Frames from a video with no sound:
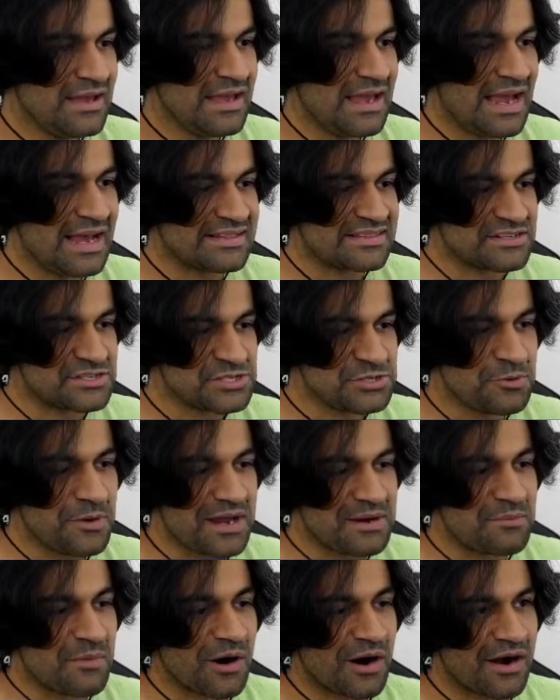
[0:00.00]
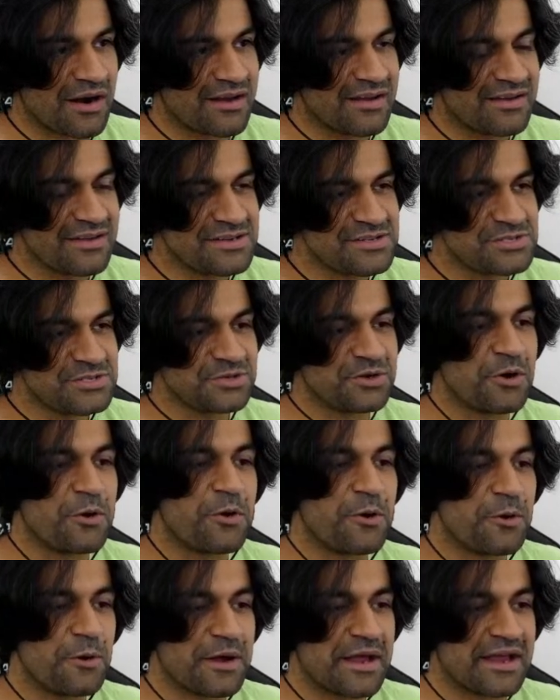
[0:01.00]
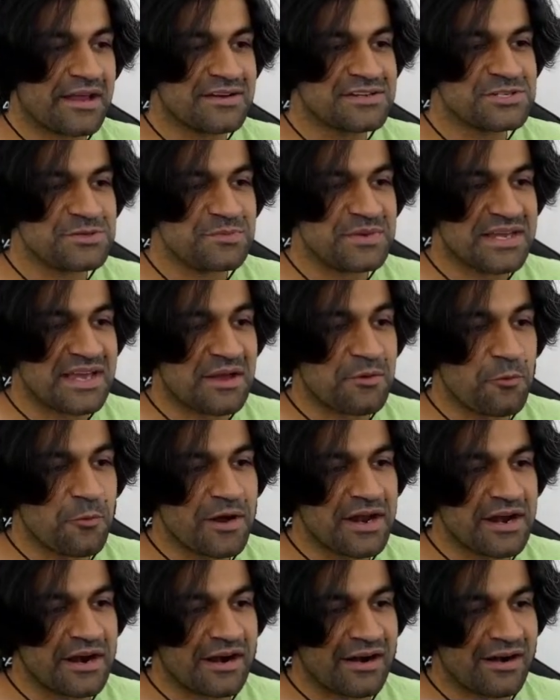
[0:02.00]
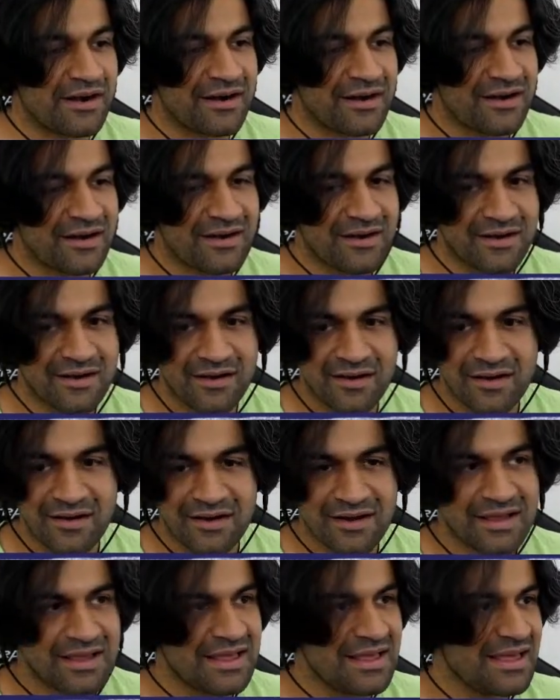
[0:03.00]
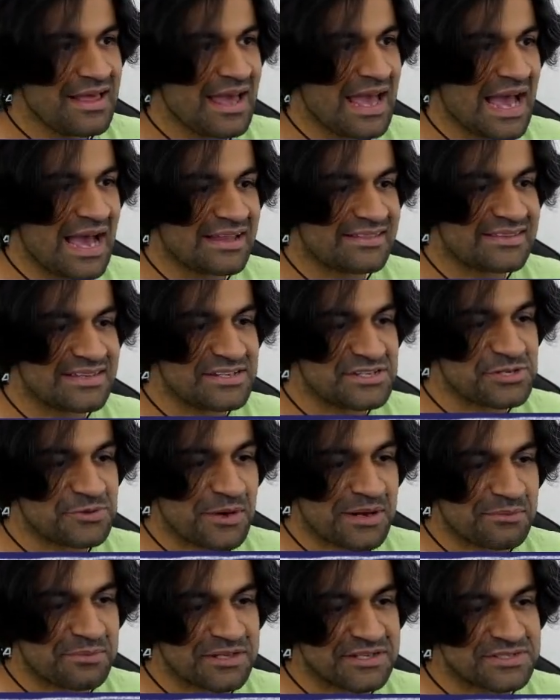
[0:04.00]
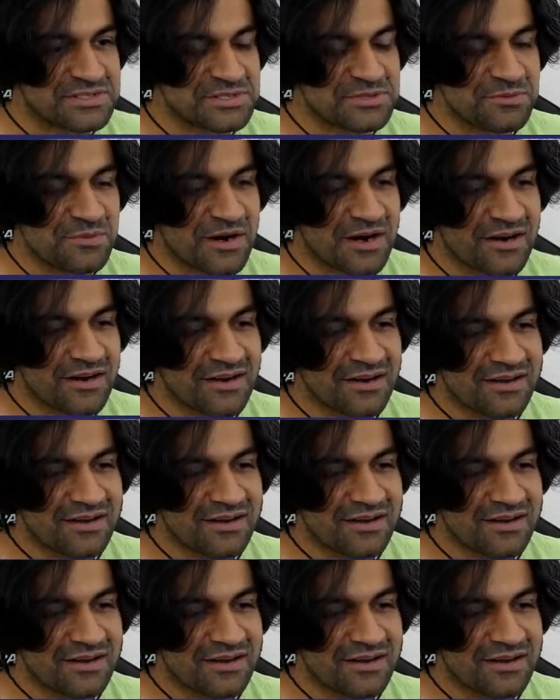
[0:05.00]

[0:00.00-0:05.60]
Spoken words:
at the 2n mark to going to be a winner at the 2n plus 2 mark.